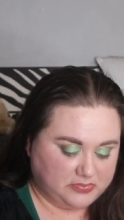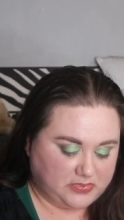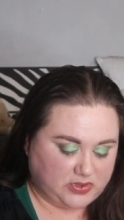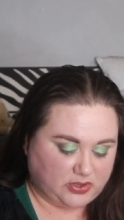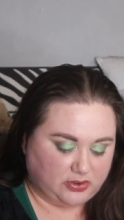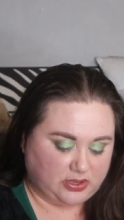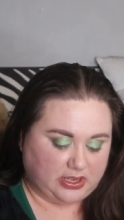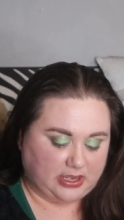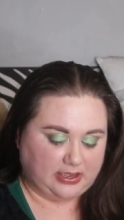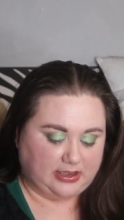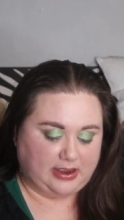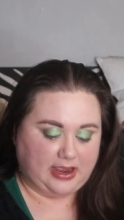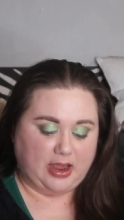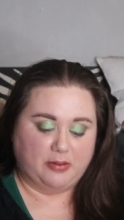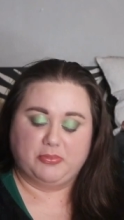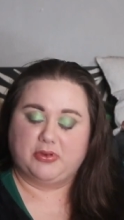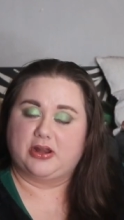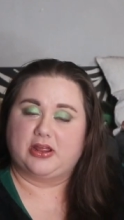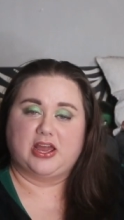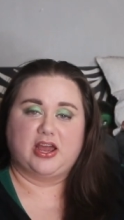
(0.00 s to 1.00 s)
So yeah,
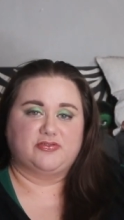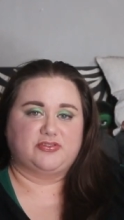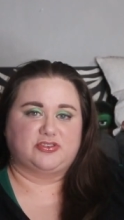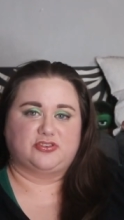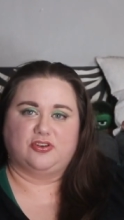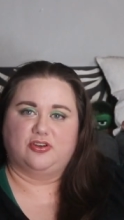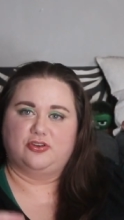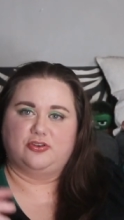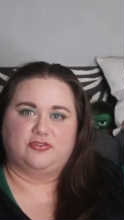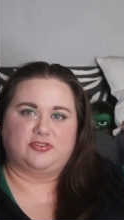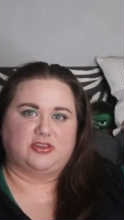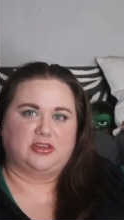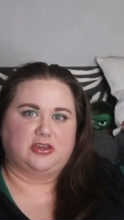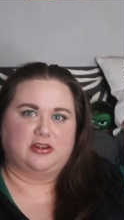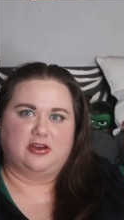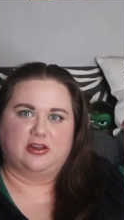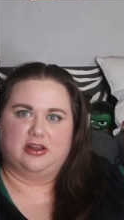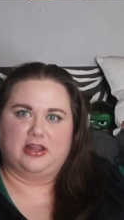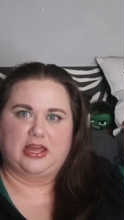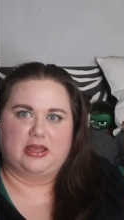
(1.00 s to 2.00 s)
I'm gonna have to start using
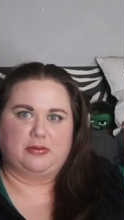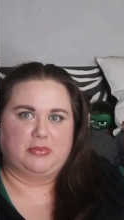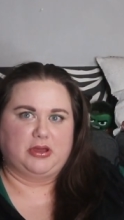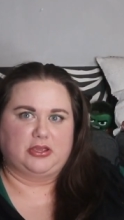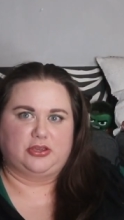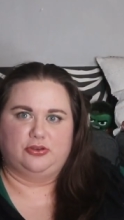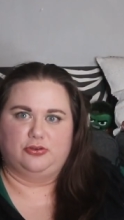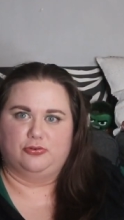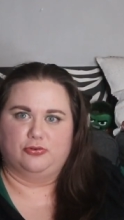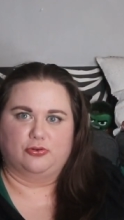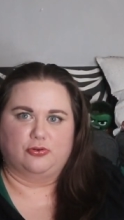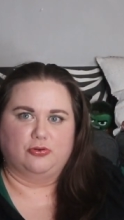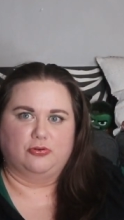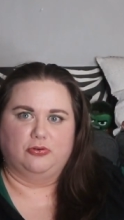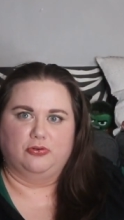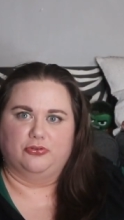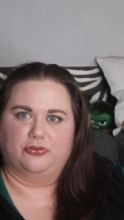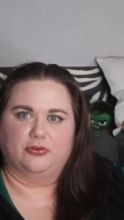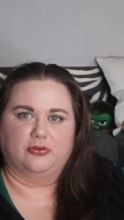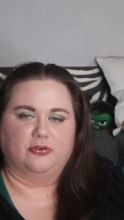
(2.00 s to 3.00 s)
it on like my
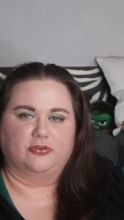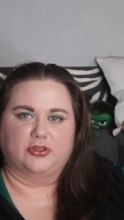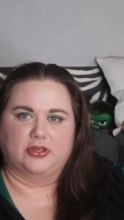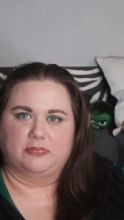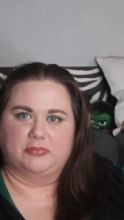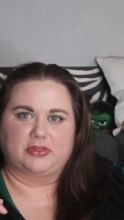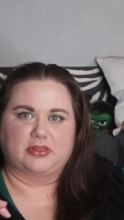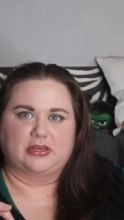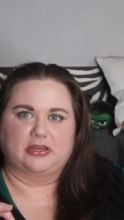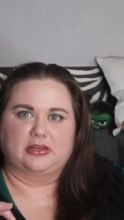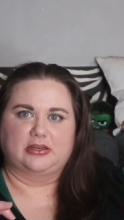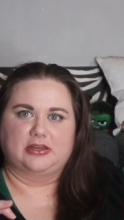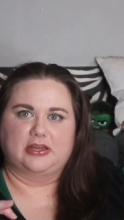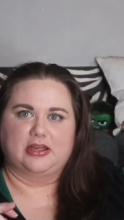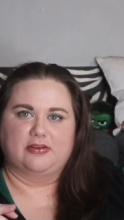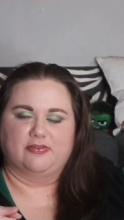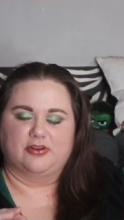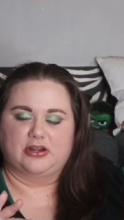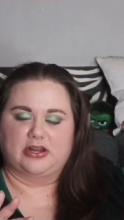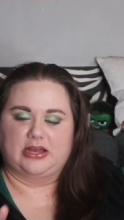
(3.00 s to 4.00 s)
cuticles or something
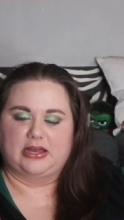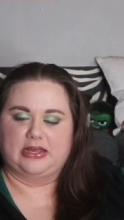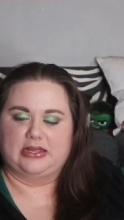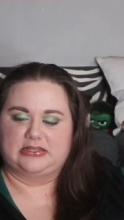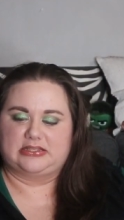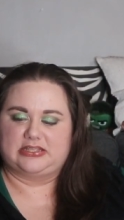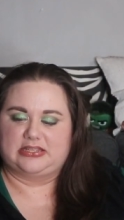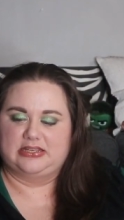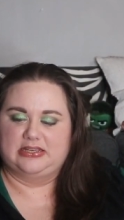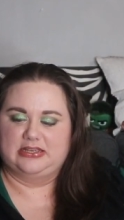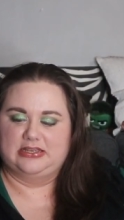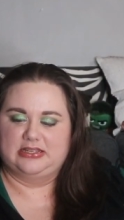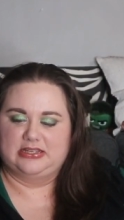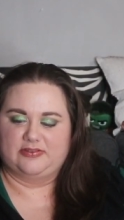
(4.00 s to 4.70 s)
every night